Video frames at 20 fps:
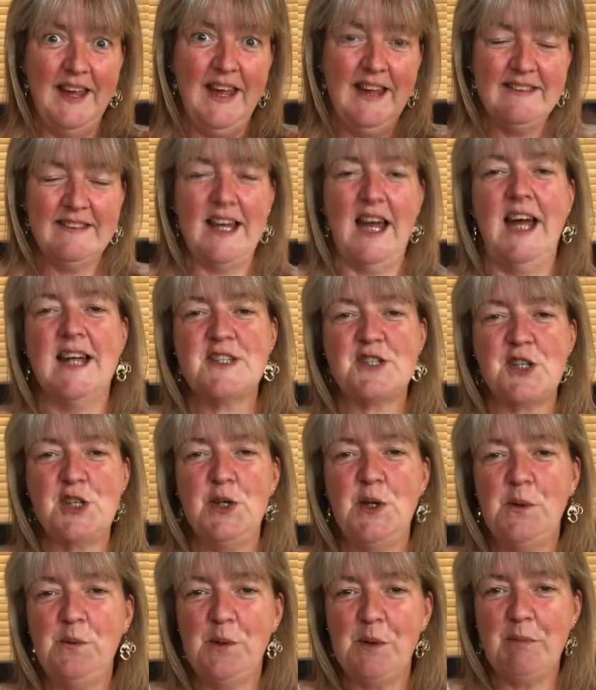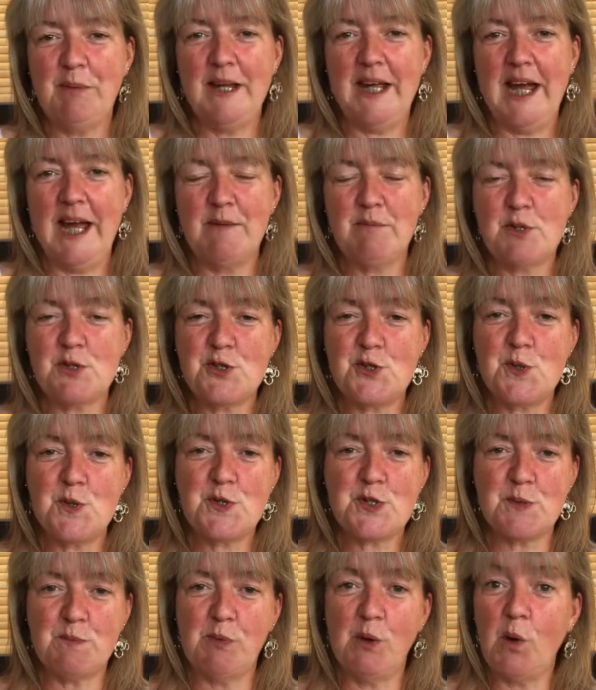that you will be able to
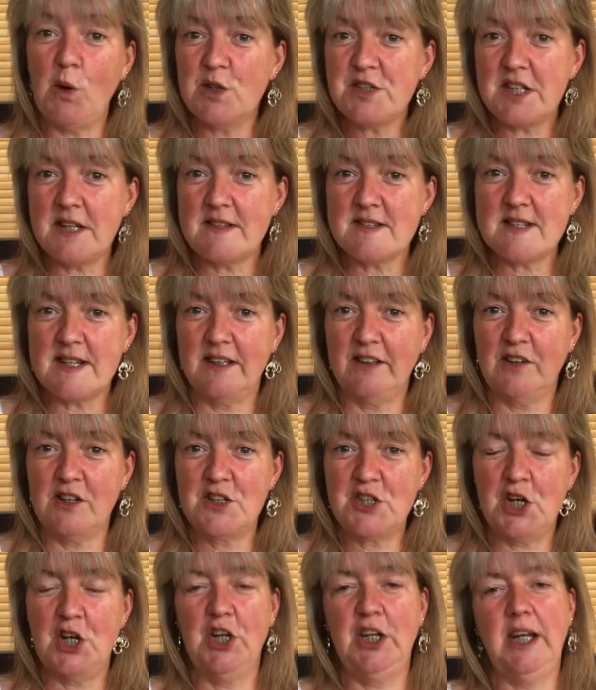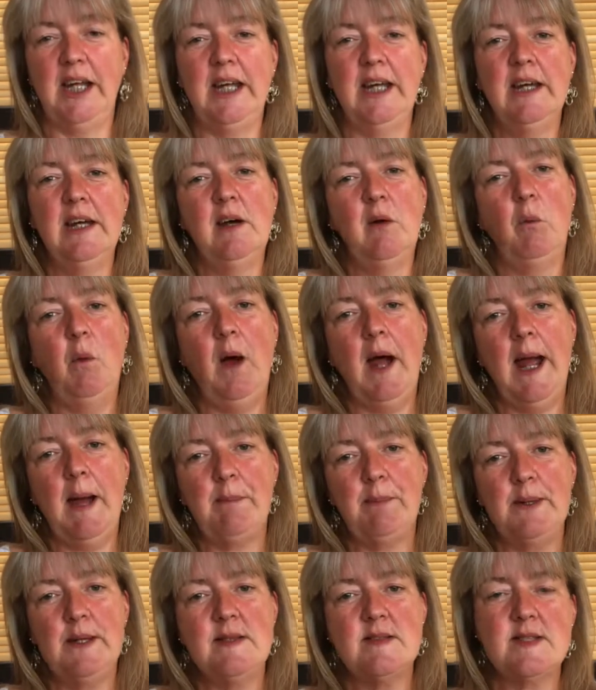support us in our journey. What
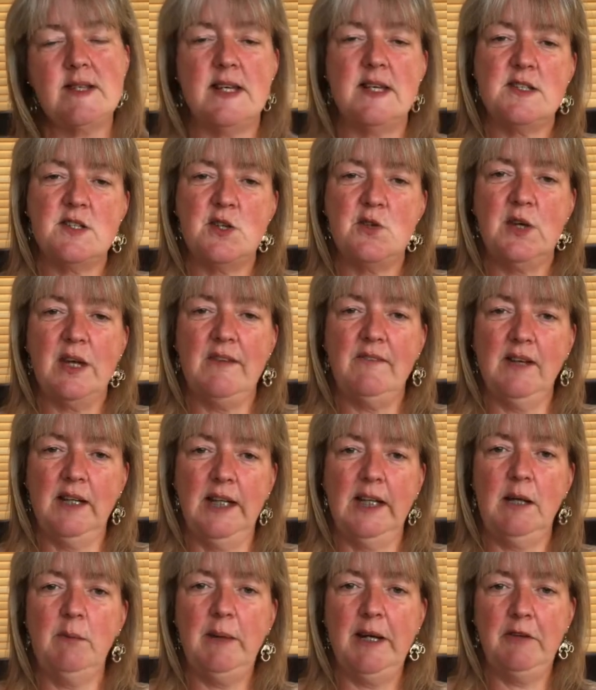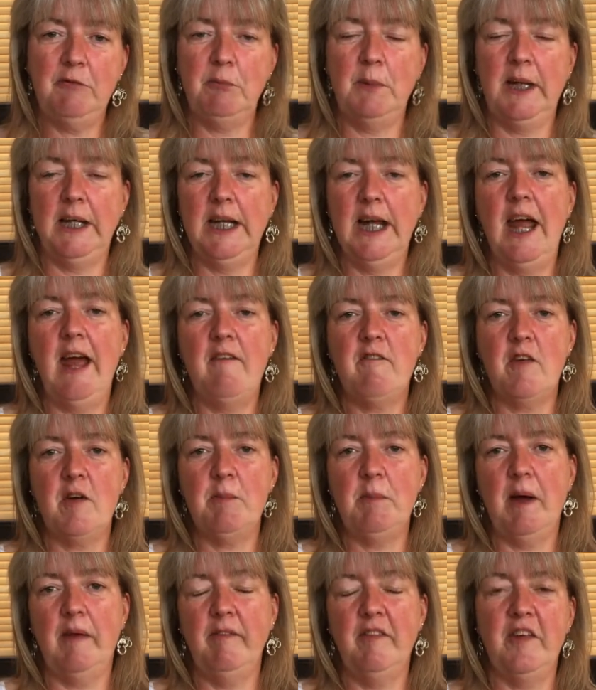happens is you give a little bit of money every
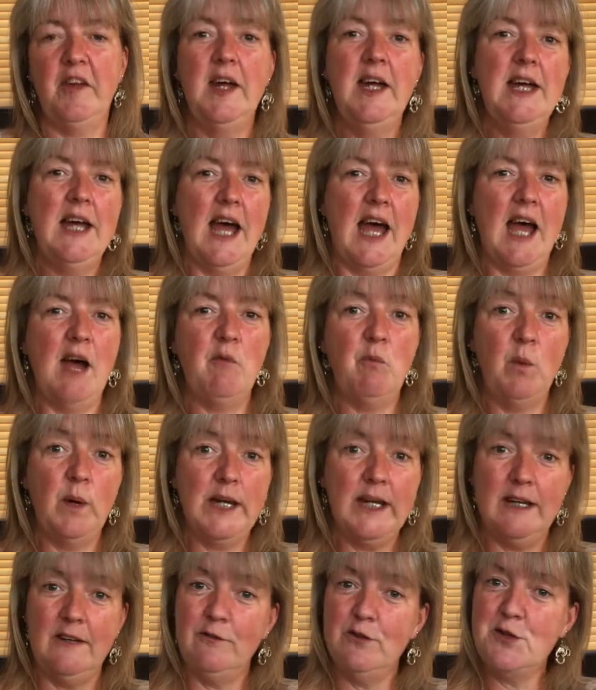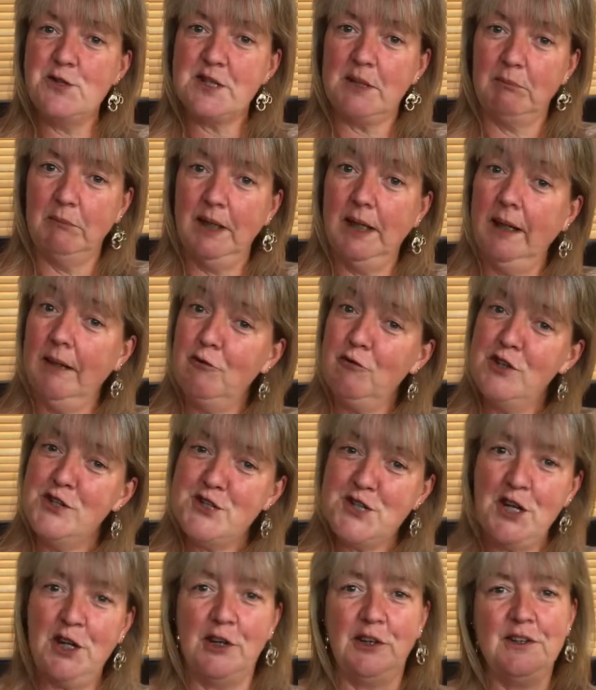month and we give you something in
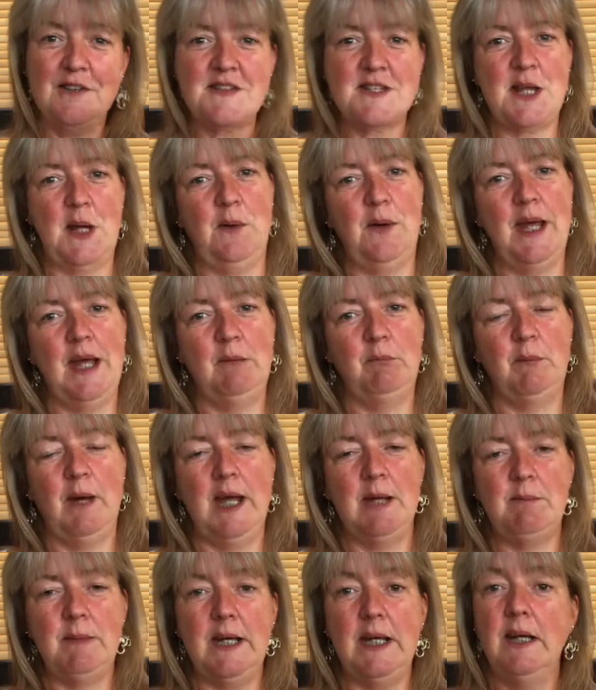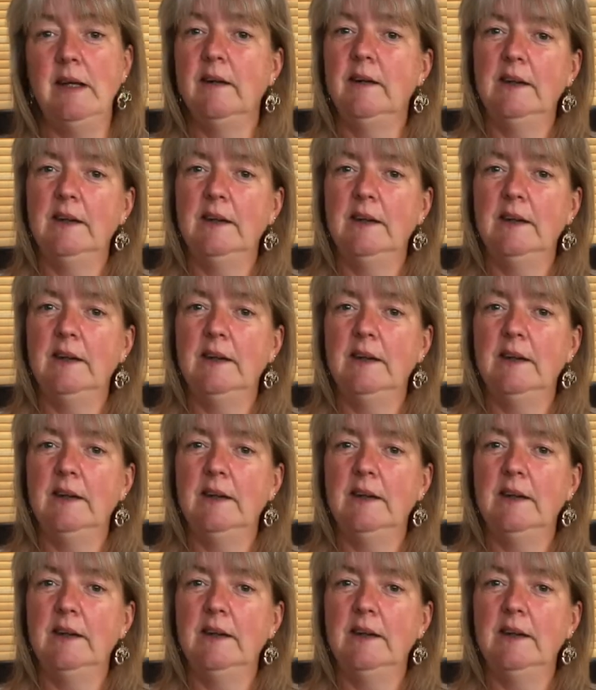return. So it may be